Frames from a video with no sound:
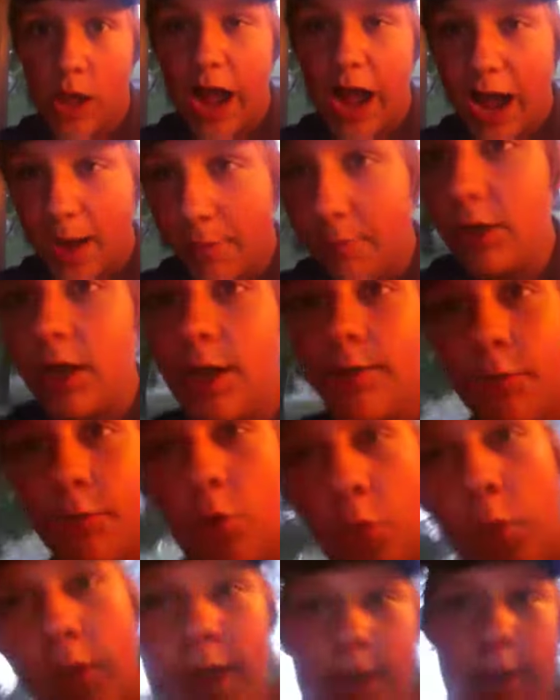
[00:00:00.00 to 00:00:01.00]
I believe
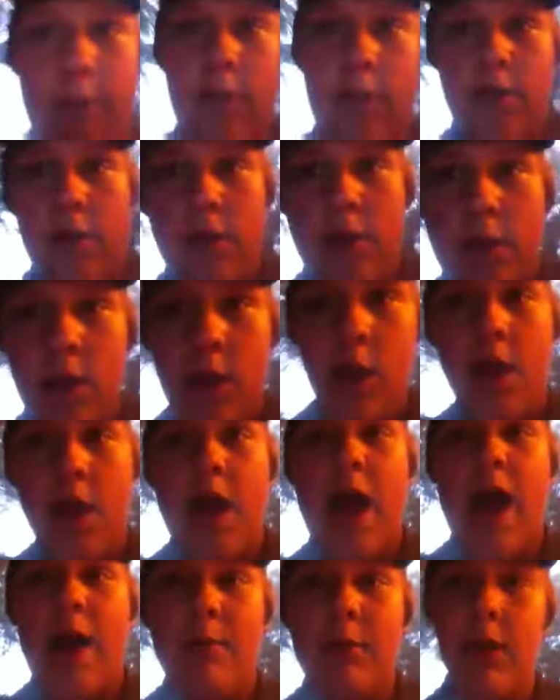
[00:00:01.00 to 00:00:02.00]
we'll win.
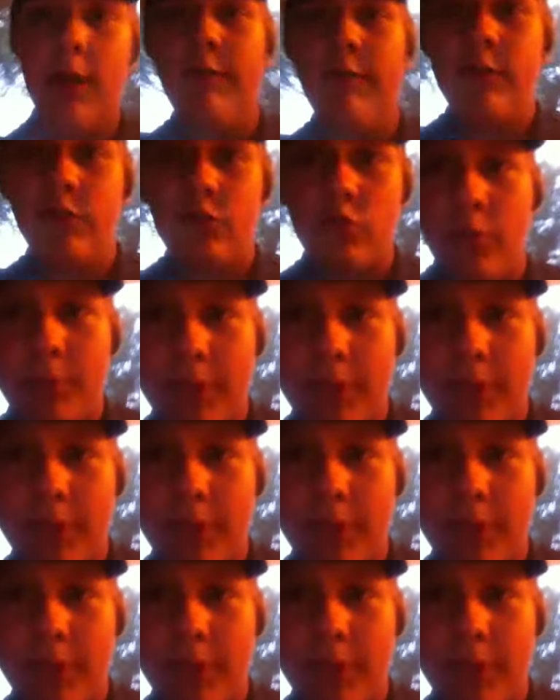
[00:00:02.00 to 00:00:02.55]
I believe this will